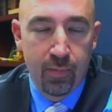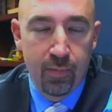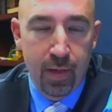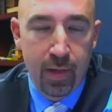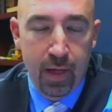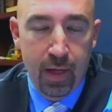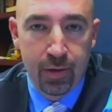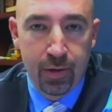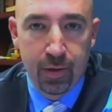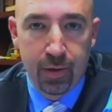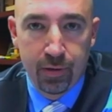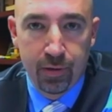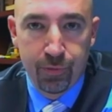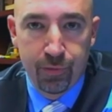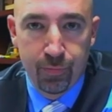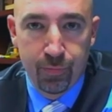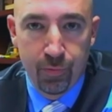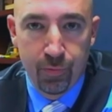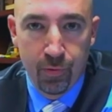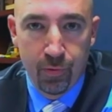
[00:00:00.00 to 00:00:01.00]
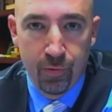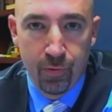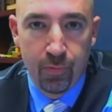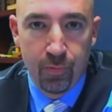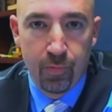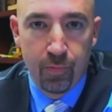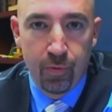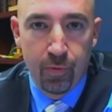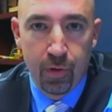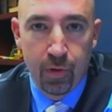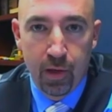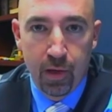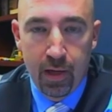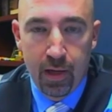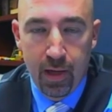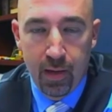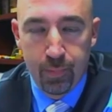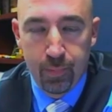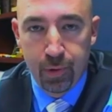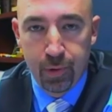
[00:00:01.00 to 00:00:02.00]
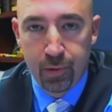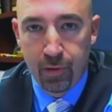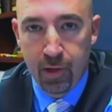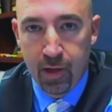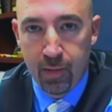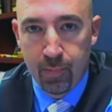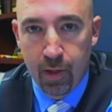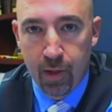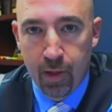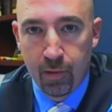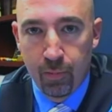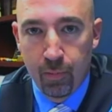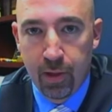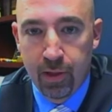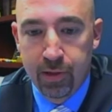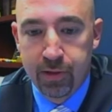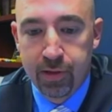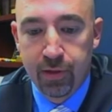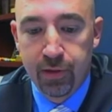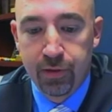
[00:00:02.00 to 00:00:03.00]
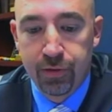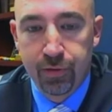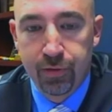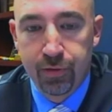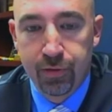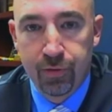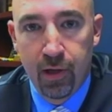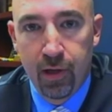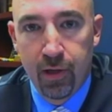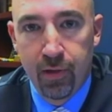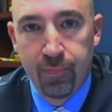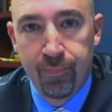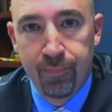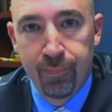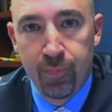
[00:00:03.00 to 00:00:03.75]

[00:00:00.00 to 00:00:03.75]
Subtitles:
passing through Amsterdam on our way to Detroit,